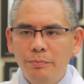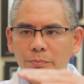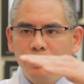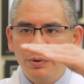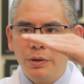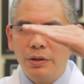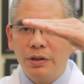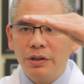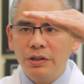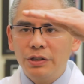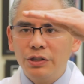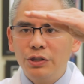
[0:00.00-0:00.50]

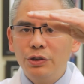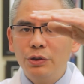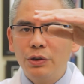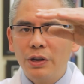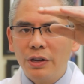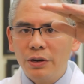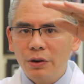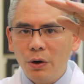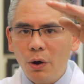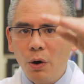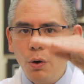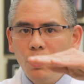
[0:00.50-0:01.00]
because you
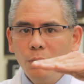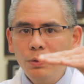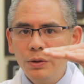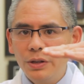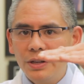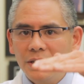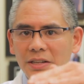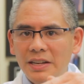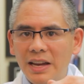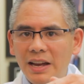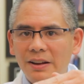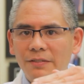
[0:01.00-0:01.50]
can only
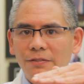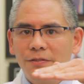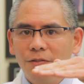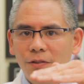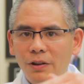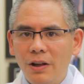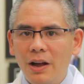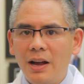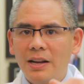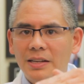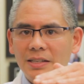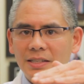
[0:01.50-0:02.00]
get
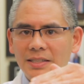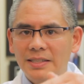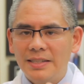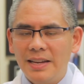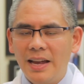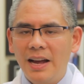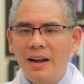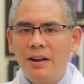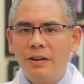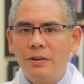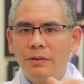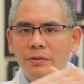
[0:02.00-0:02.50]
floss
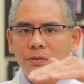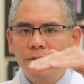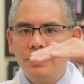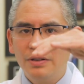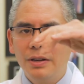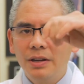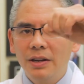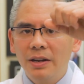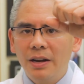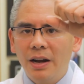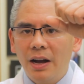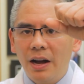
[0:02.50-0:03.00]

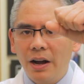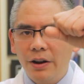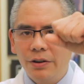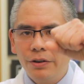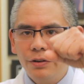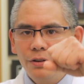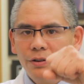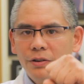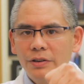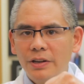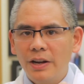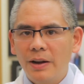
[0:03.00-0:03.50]
down
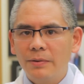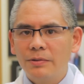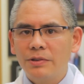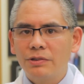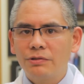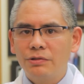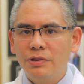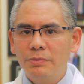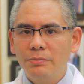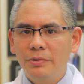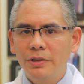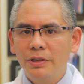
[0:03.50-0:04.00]
under the gums
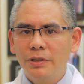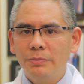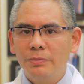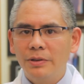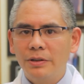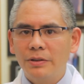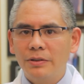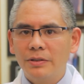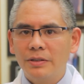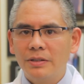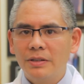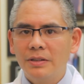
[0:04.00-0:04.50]
3
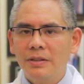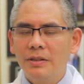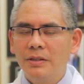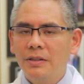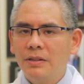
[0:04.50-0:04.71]
millimeters.